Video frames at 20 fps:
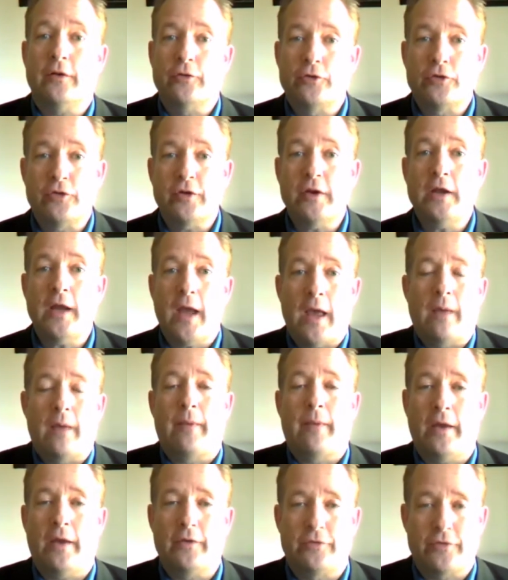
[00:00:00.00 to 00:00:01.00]

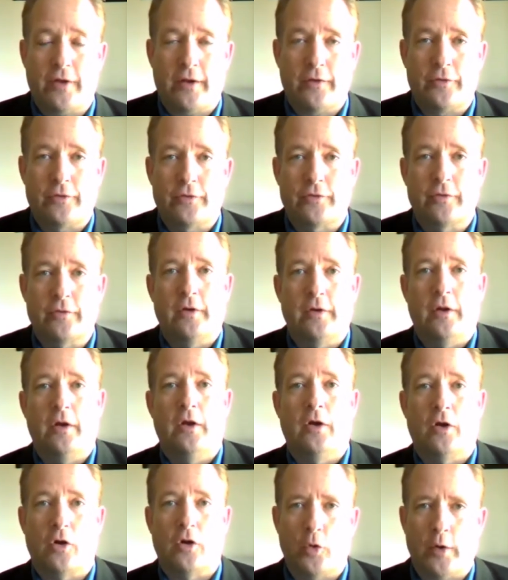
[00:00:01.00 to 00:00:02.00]
CMSS
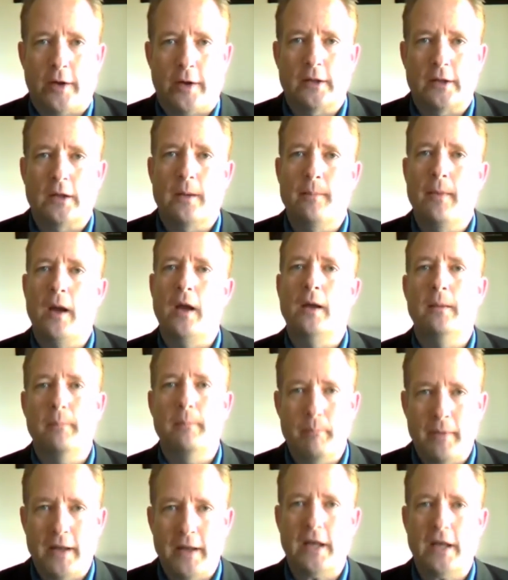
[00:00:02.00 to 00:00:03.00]
Curriculum
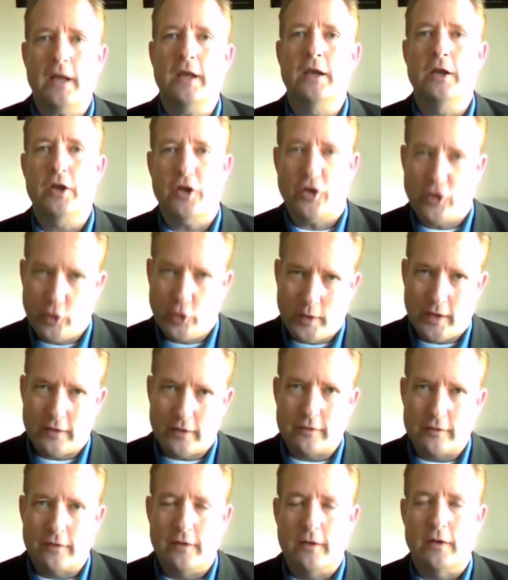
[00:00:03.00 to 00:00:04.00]
Mini
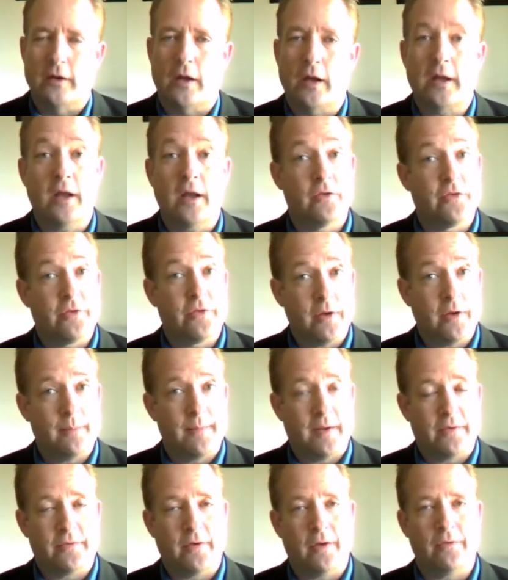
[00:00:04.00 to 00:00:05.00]
Unit. Again,
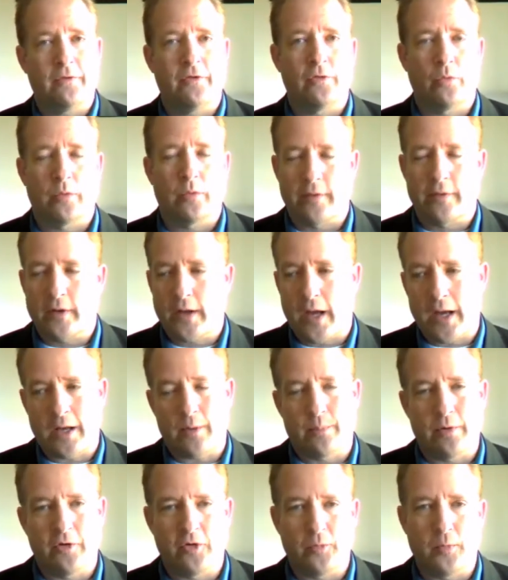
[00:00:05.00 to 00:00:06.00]
CMSS is one of the guiding
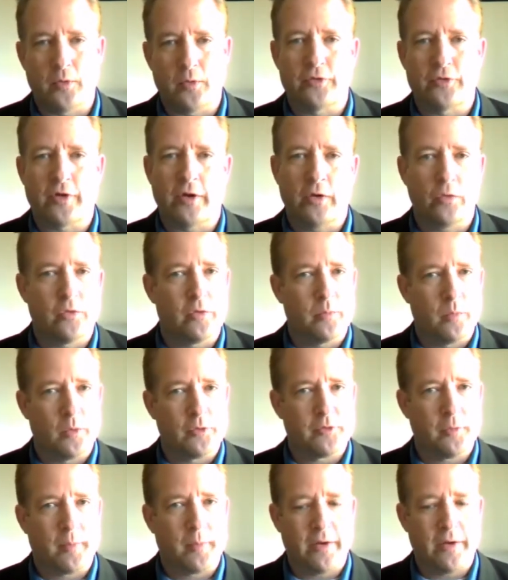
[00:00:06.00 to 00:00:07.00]
principles I use in
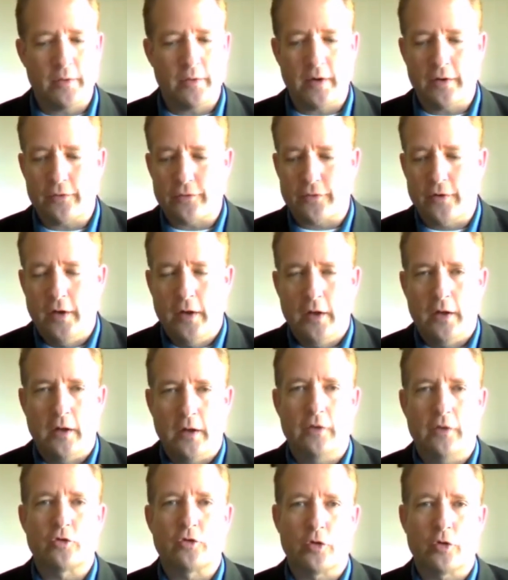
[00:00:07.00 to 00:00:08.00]
most of my units.
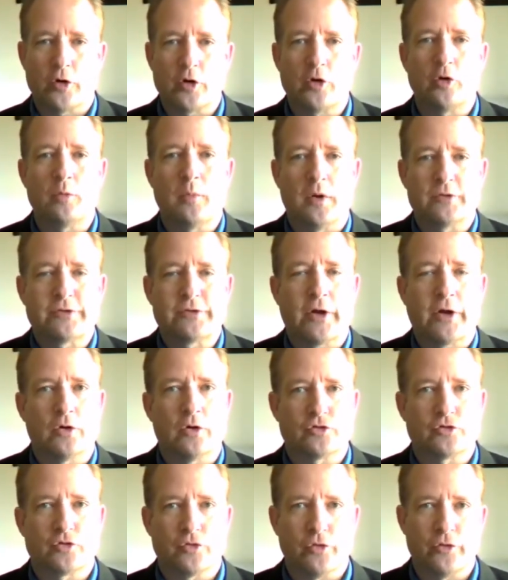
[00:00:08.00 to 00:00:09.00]
It's Critical
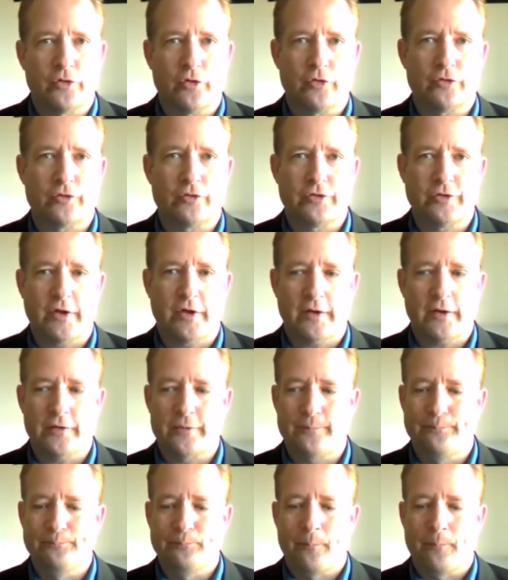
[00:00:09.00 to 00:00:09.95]
Multicultural Social Studies.